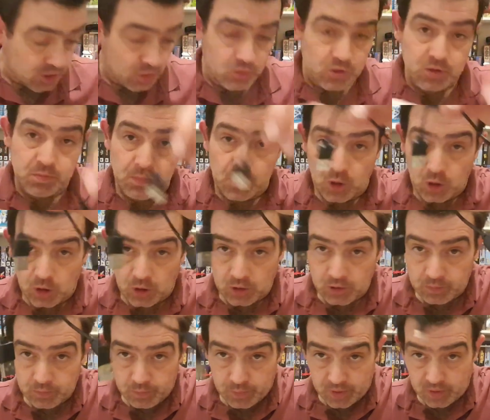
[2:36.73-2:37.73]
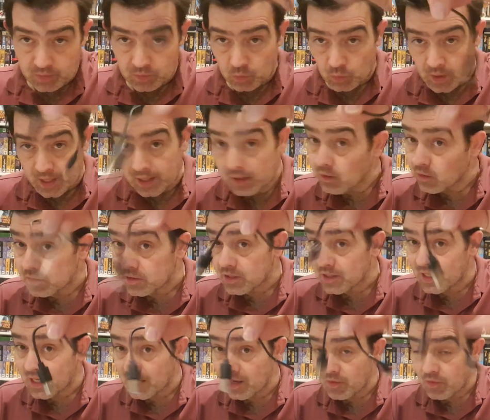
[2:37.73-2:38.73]
so small, but what else do
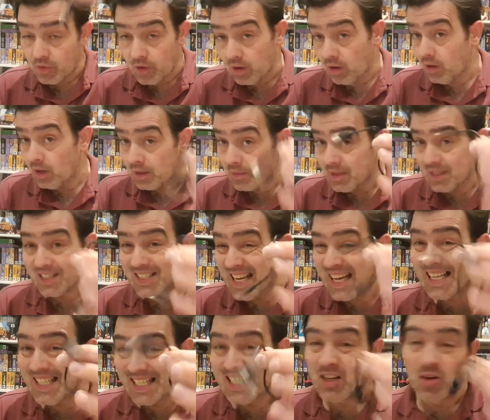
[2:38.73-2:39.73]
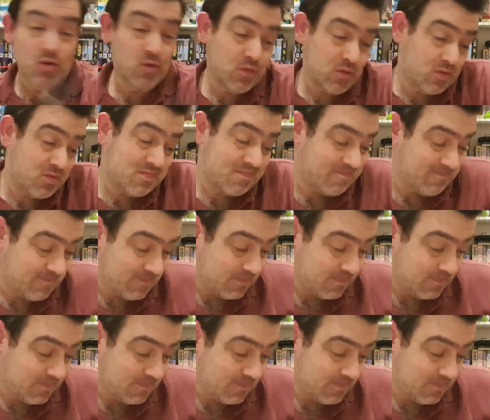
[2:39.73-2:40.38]
you need it for? I mean, it's enough.